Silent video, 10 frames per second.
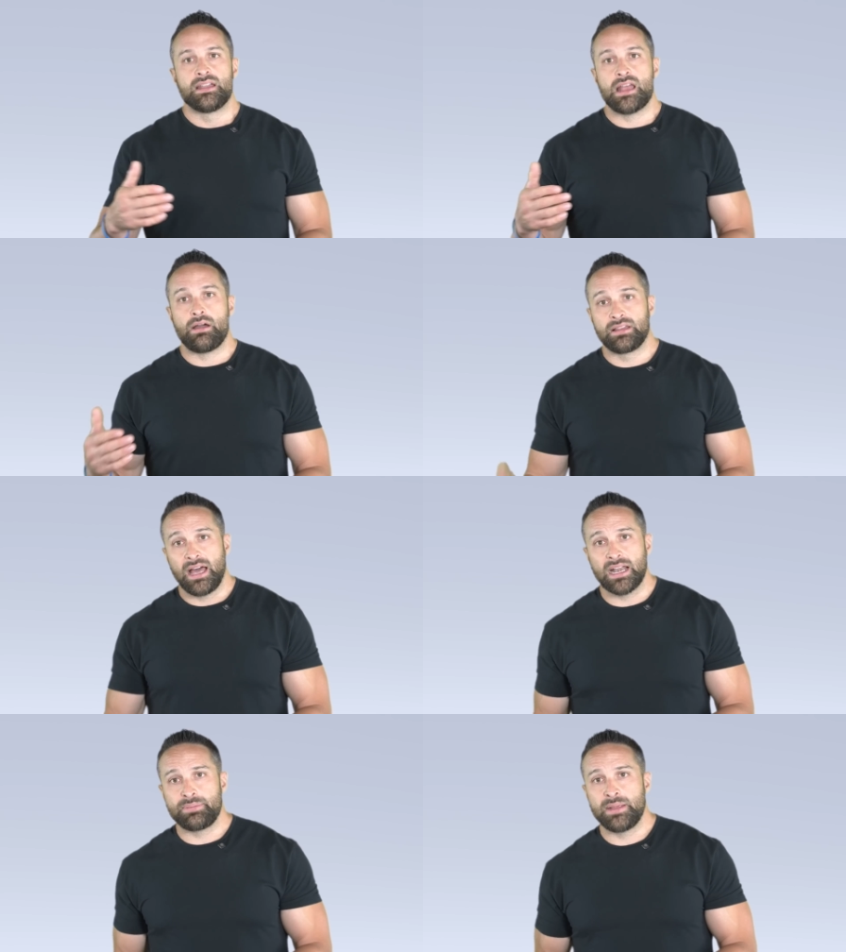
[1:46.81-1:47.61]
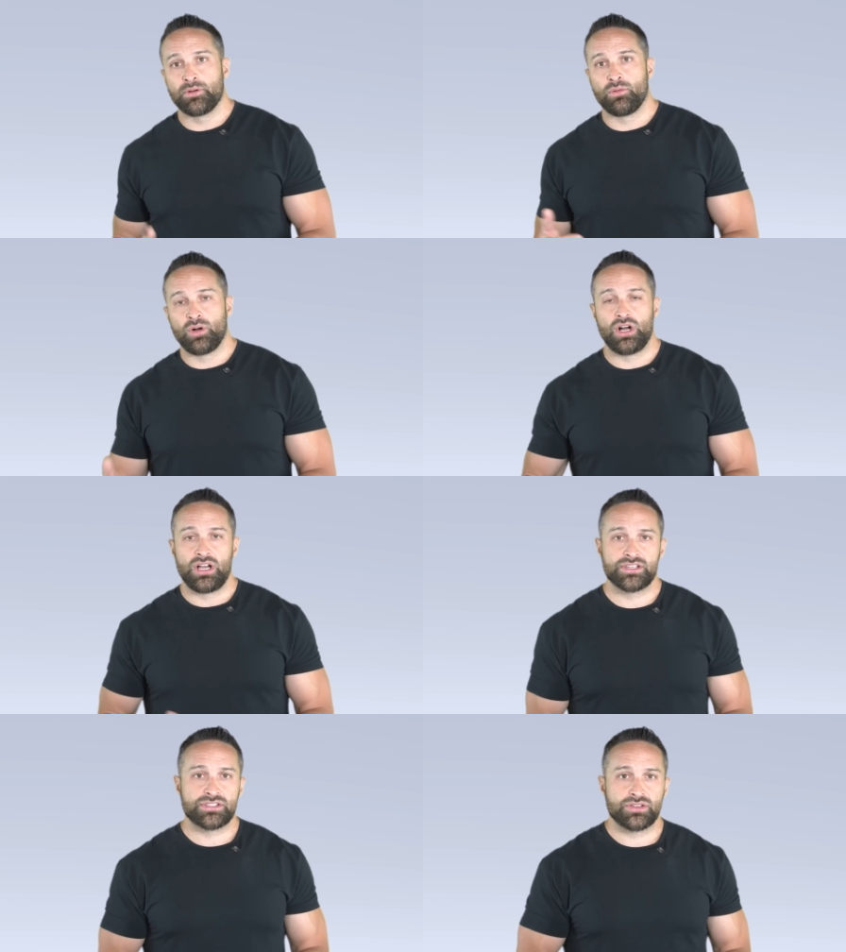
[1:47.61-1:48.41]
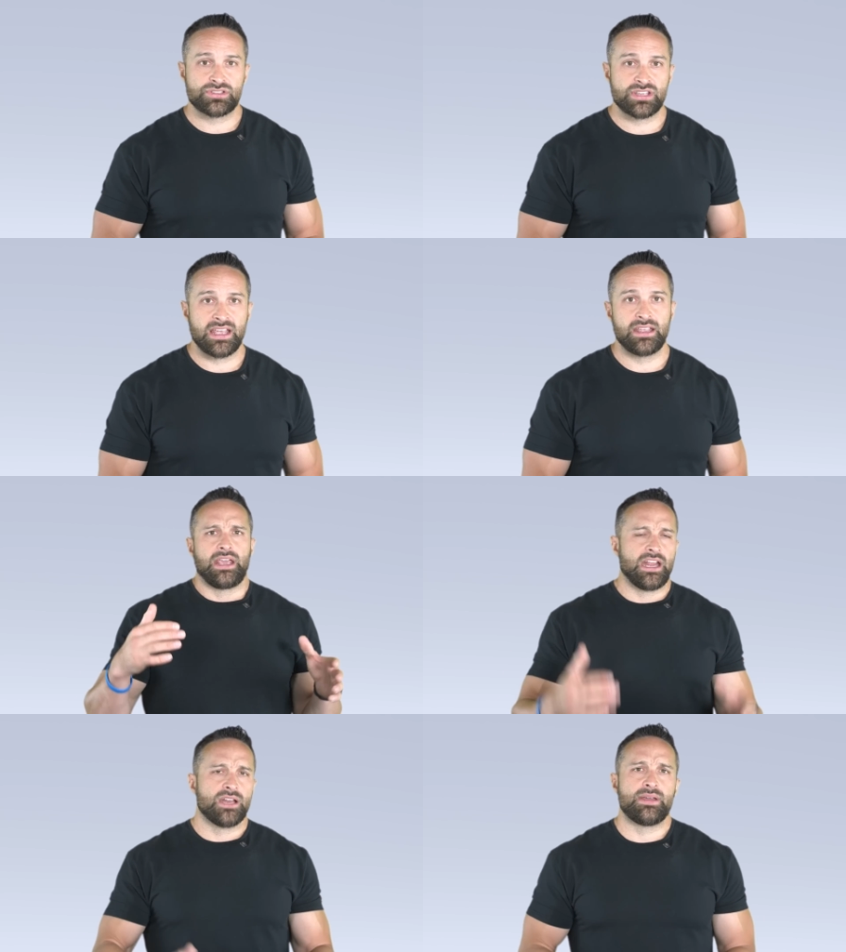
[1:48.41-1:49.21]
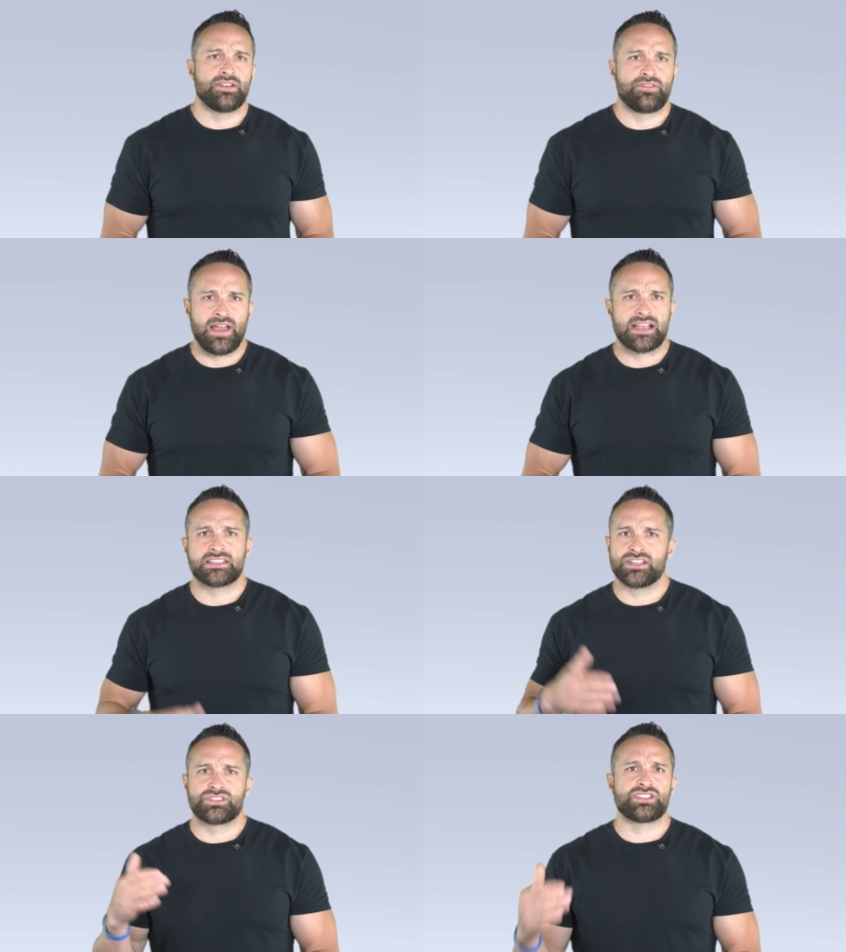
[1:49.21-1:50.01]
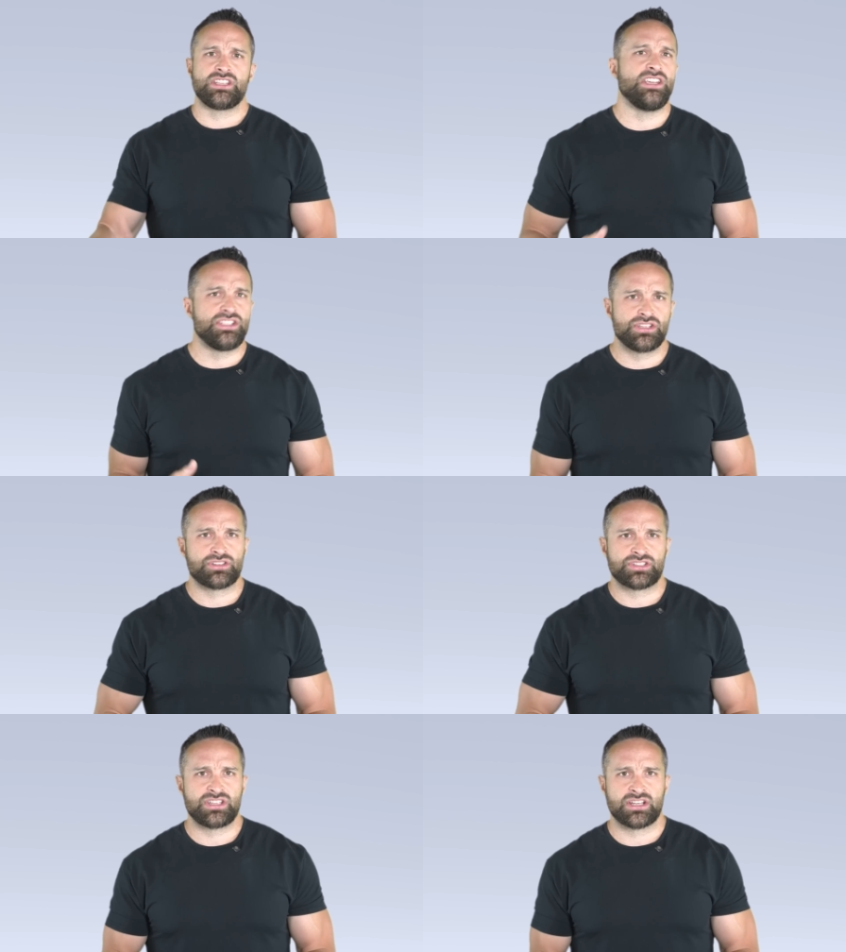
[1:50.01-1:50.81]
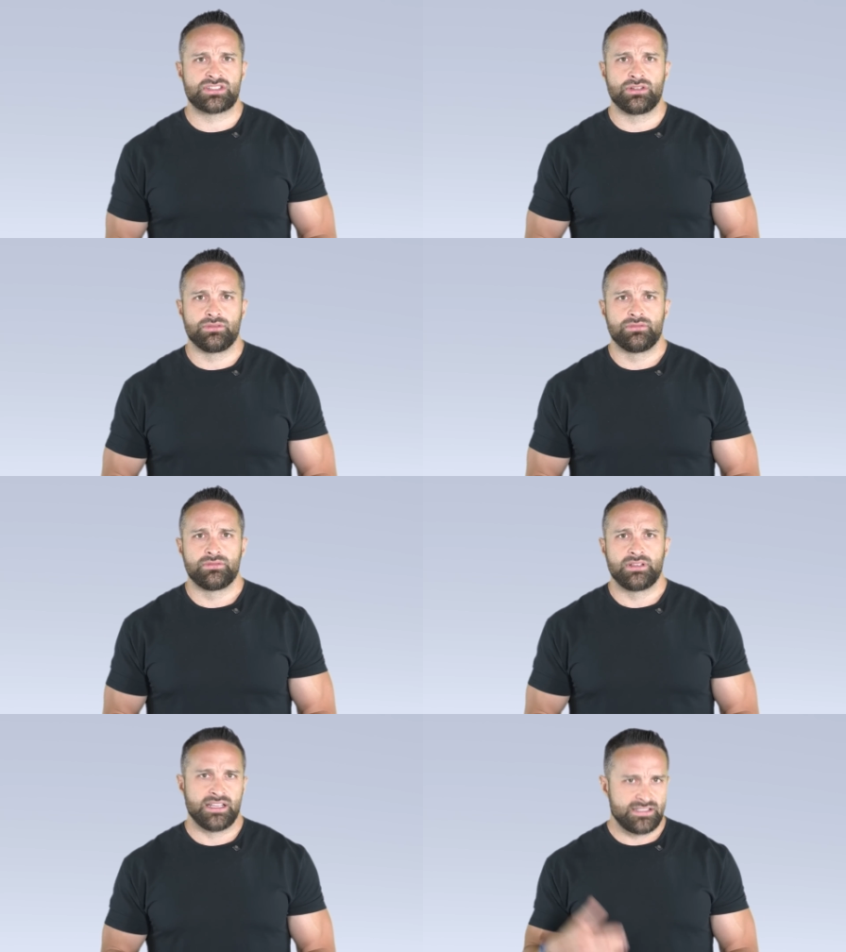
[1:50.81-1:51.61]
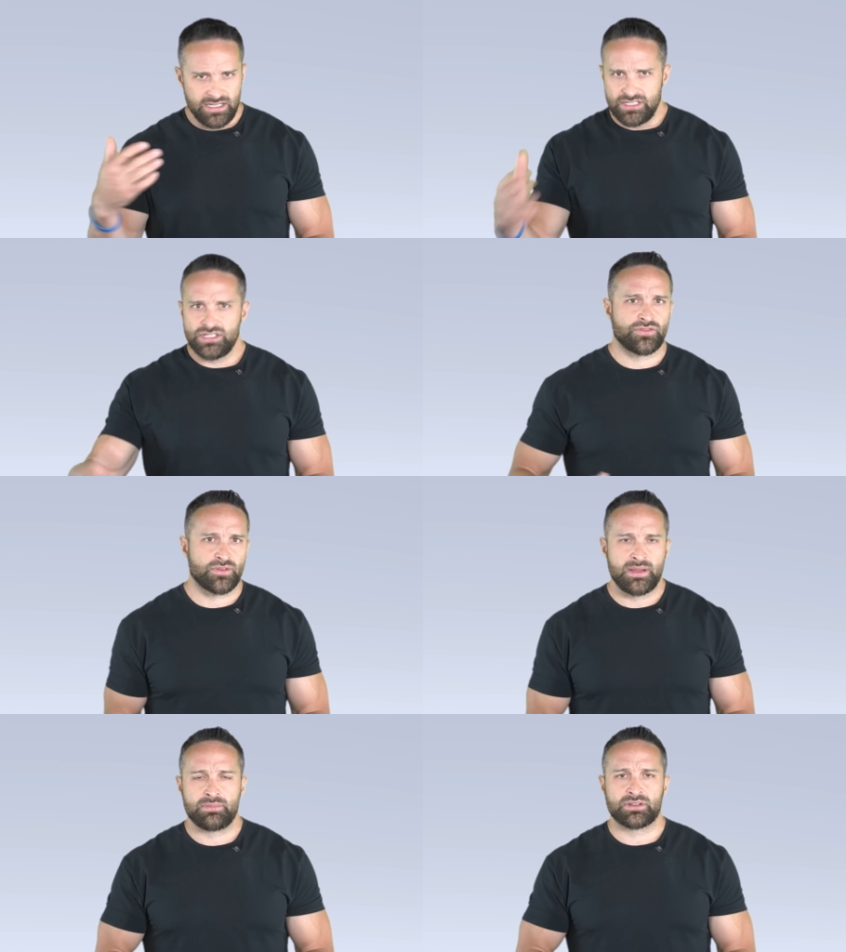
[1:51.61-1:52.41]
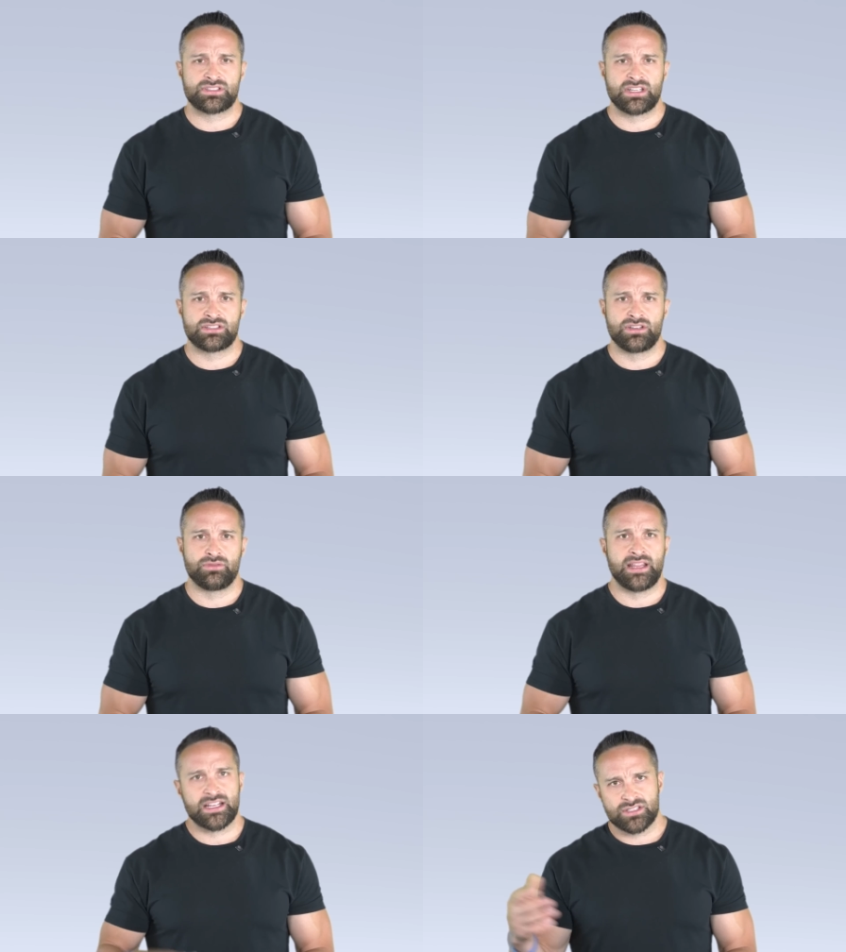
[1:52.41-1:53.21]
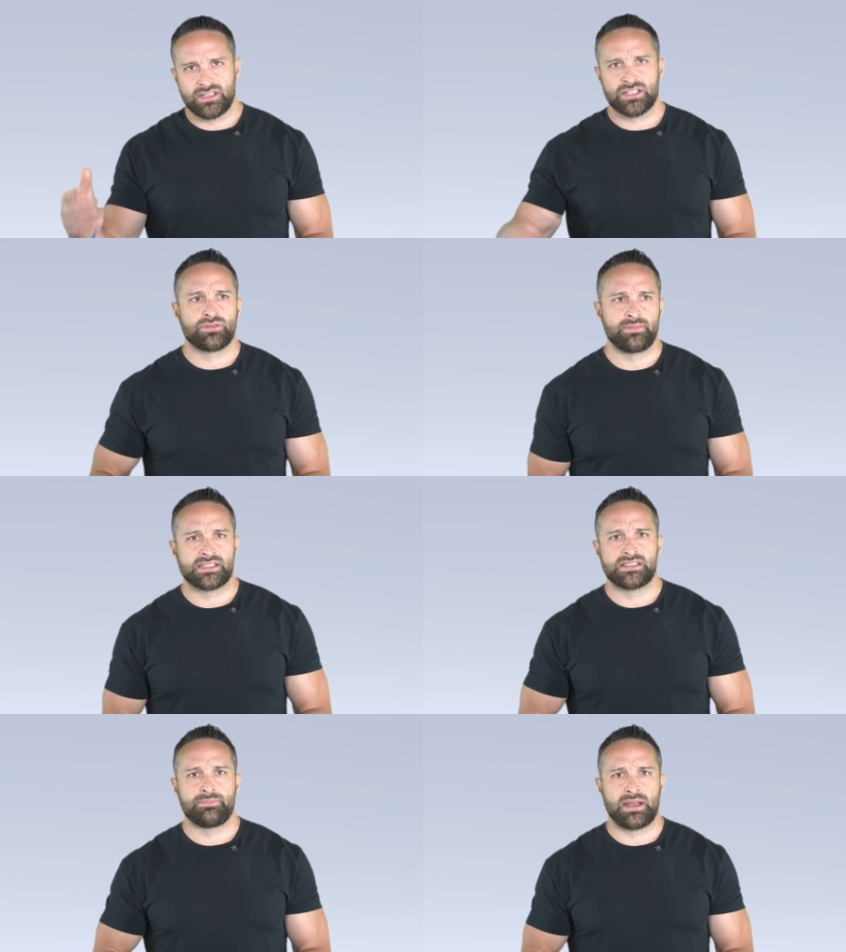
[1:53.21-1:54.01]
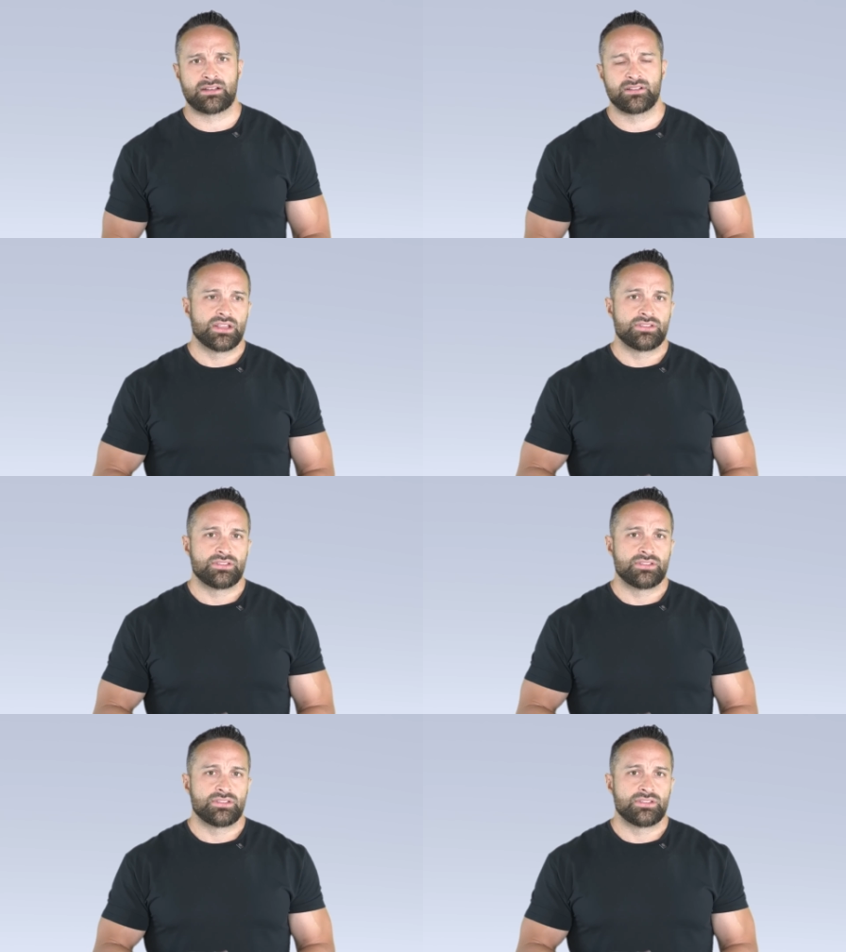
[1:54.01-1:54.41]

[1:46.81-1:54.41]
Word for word: Now, a lot of people will also say intermittent fasting is just easier to stick to it's easier for people to stick to, and that's, that's what makes it better.